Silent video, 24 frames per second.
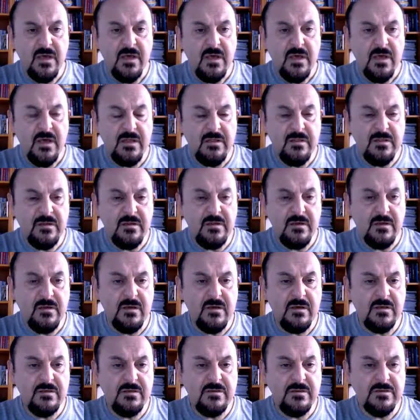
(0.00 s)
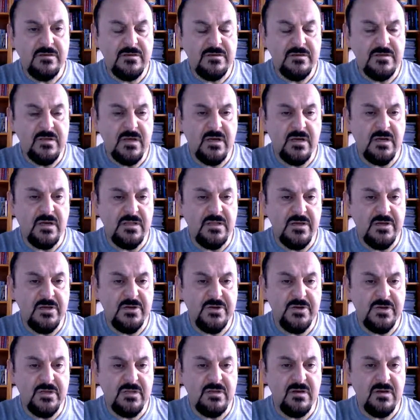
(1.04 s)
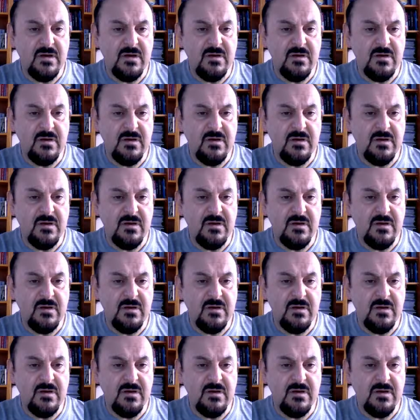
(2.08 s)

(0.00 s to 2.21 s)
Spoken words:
and this is the condition,